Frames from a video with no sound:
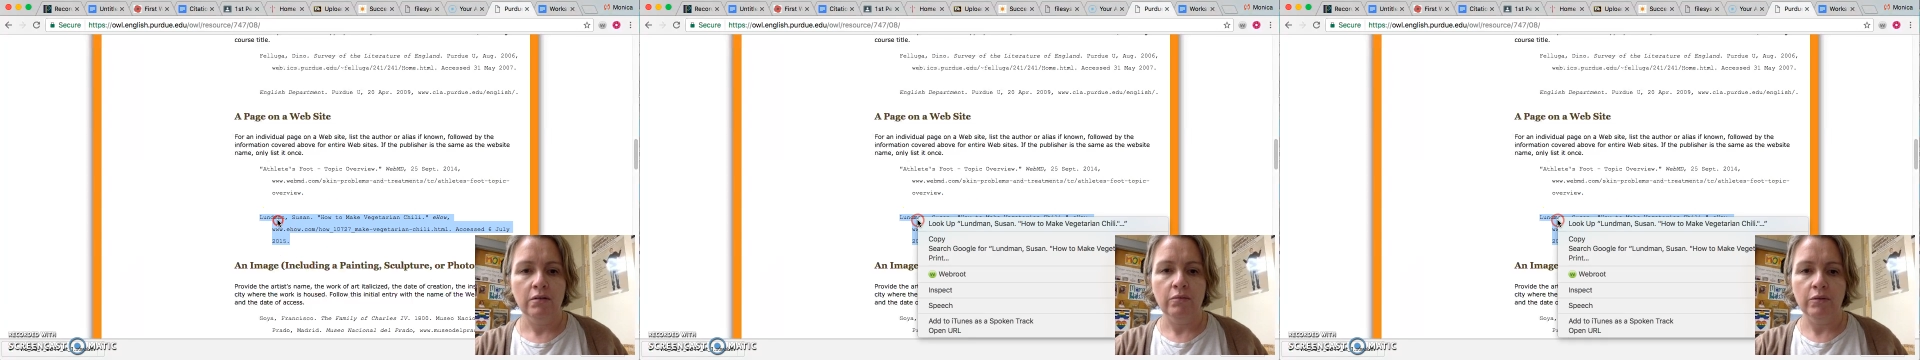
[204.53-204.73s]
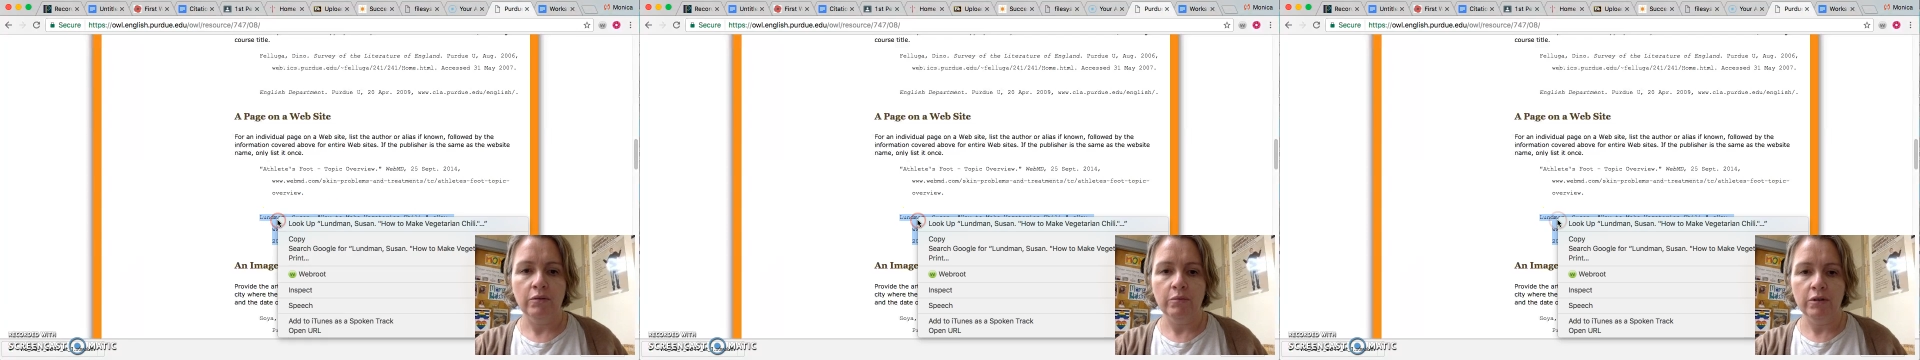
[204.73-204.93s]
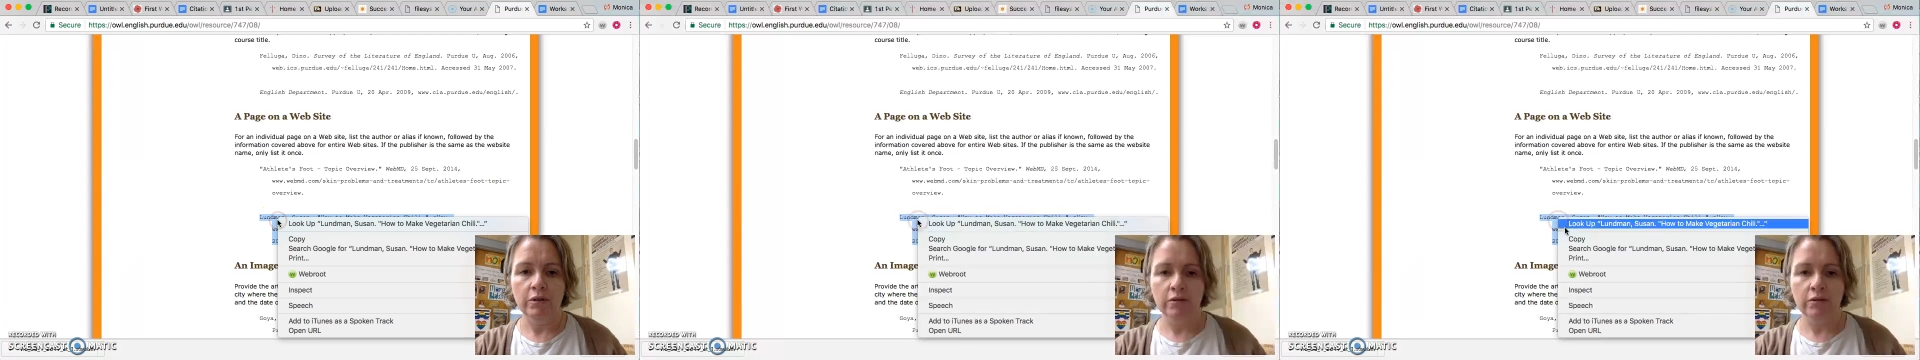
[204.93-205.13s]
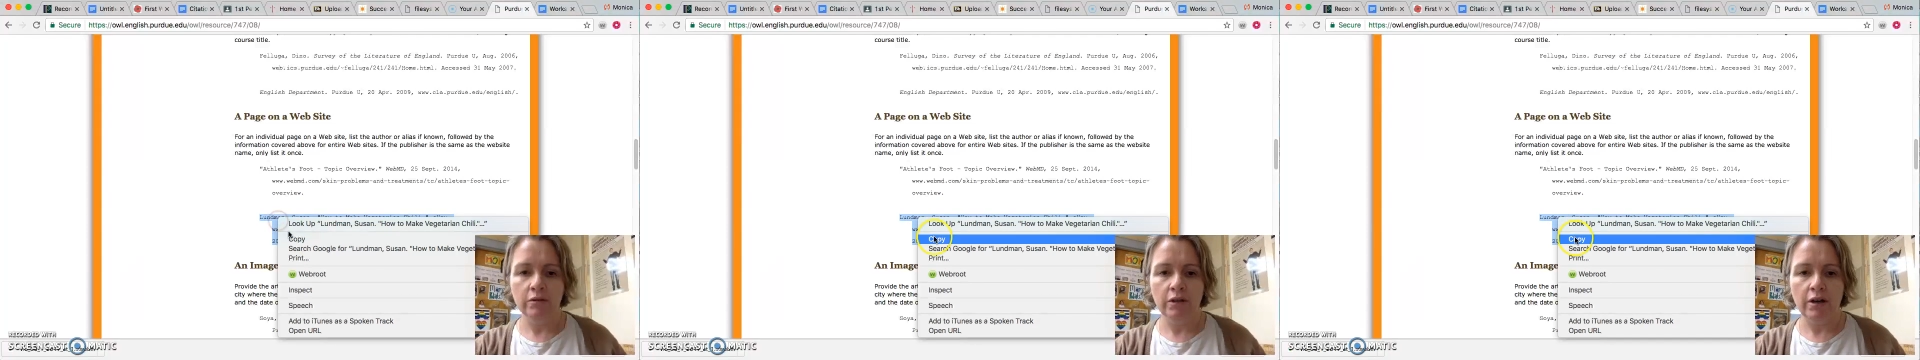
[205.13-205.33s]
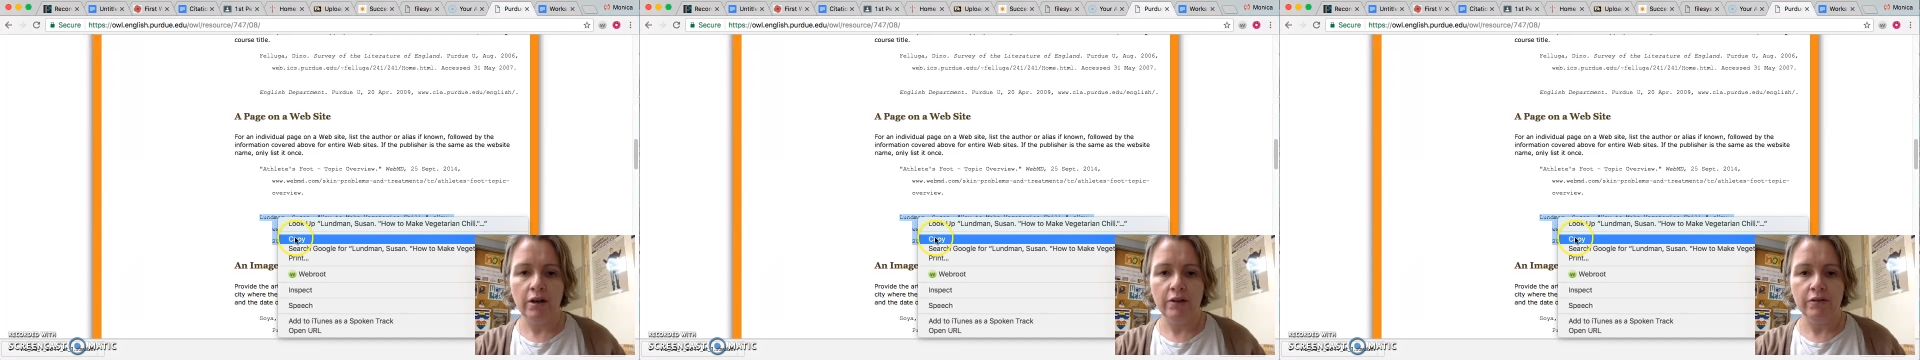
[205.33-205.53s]
we will know
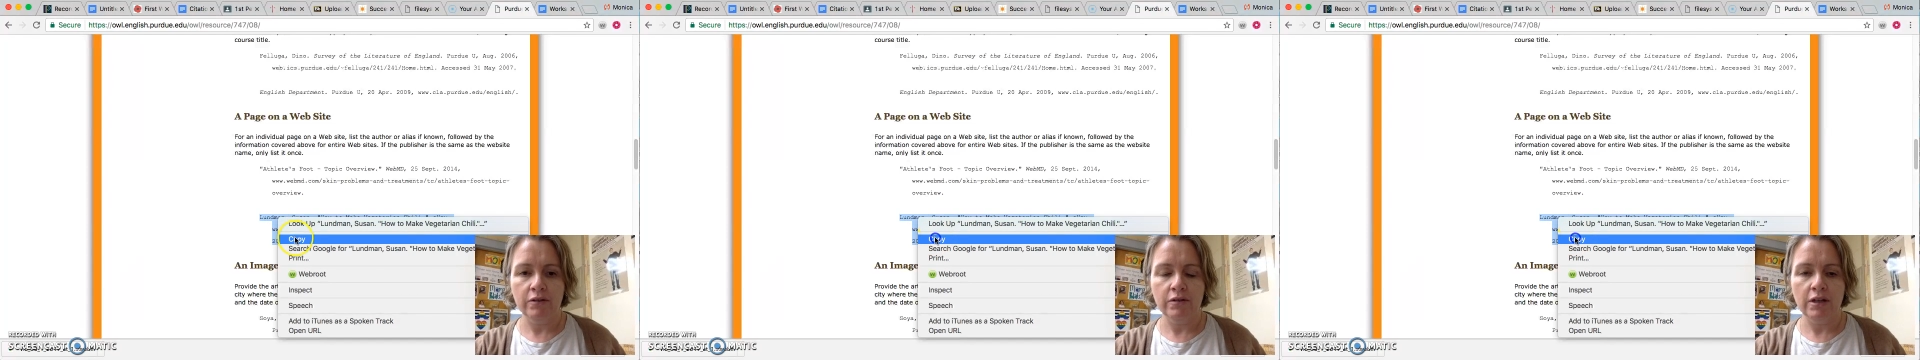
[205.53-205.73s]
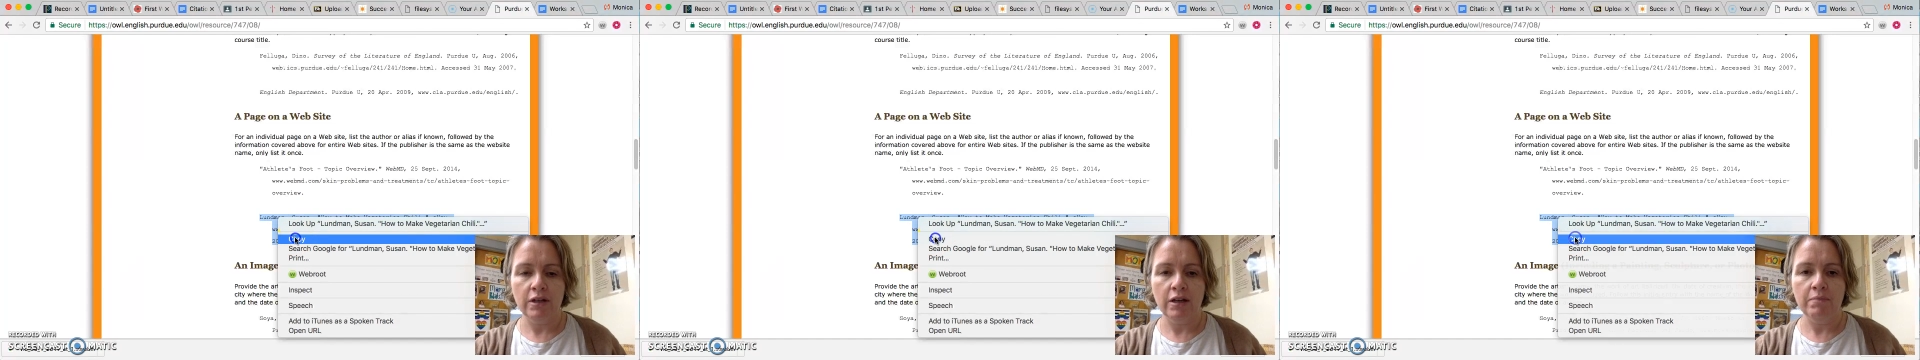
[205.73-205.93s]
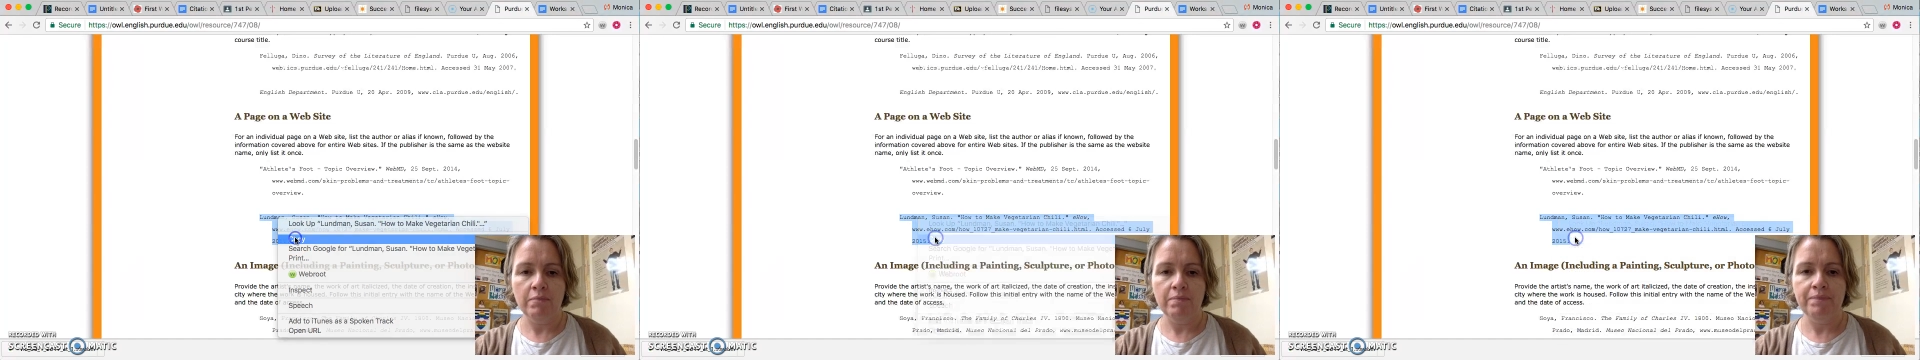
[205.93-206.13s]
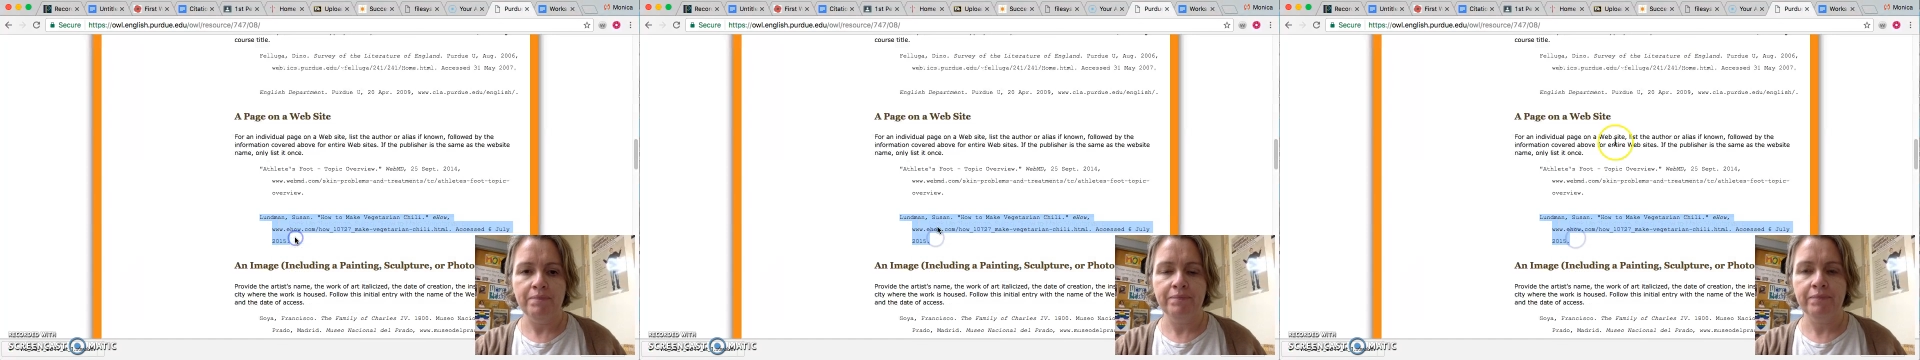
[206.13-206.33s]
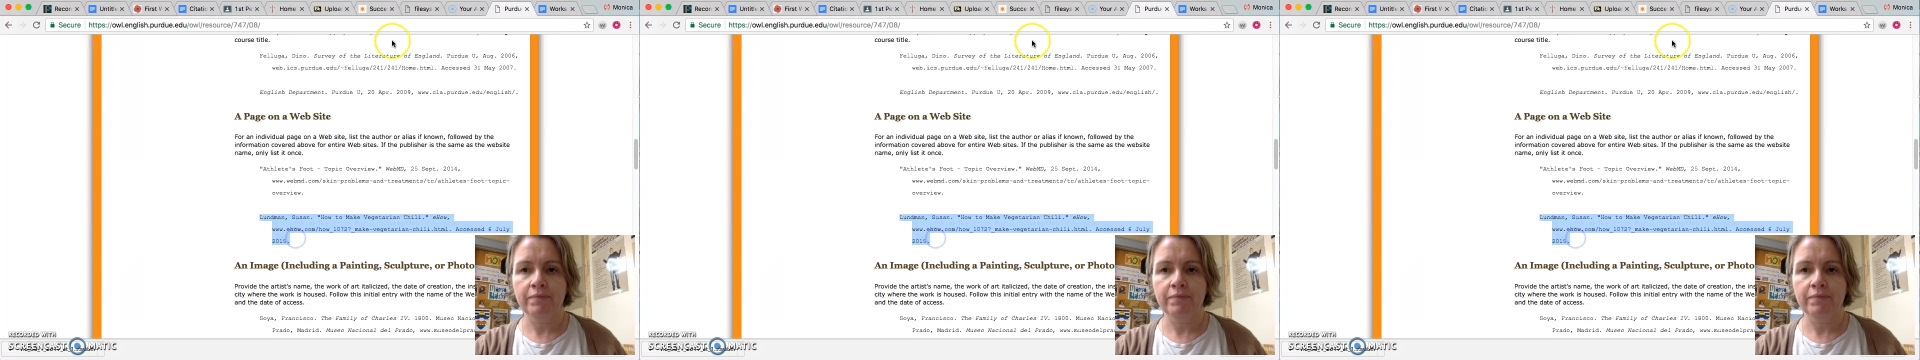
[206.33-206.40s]
the author's name.